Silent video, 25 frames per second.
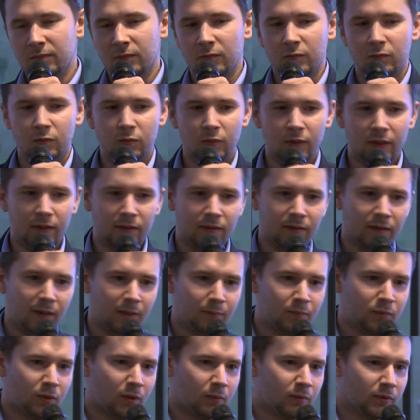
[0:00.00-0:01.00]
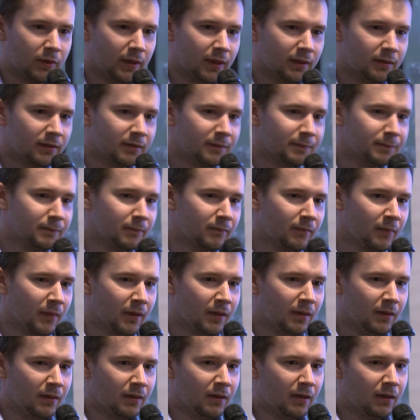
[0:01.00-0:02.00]
where appropriate,
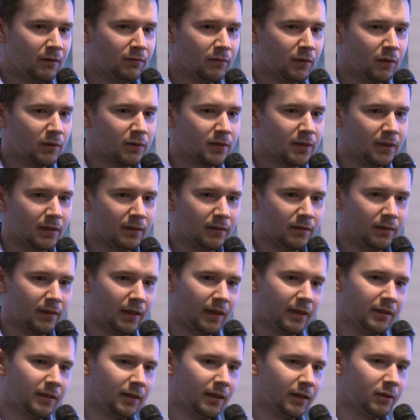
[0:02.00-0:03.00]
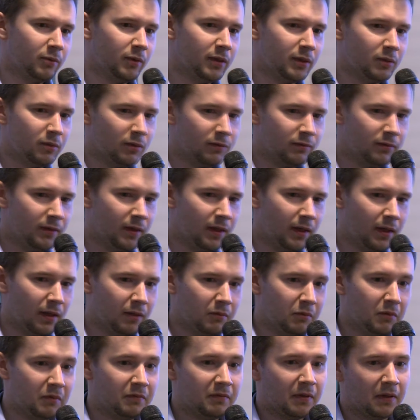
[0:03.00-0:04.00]
of course, and agreed with
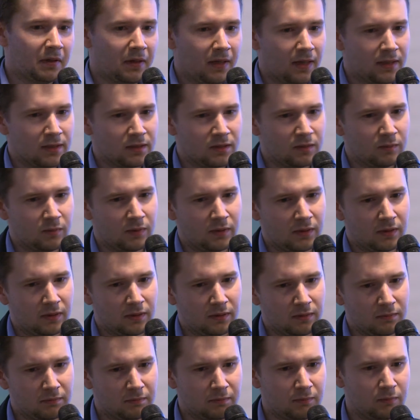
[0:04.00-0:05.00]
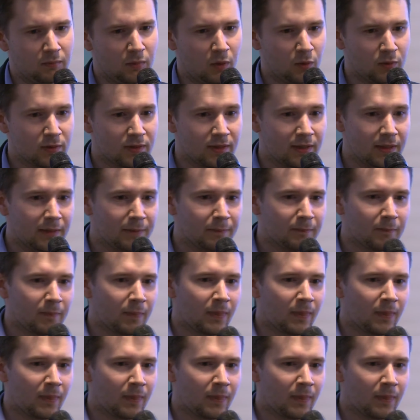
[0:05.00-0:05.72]
the customer mostly.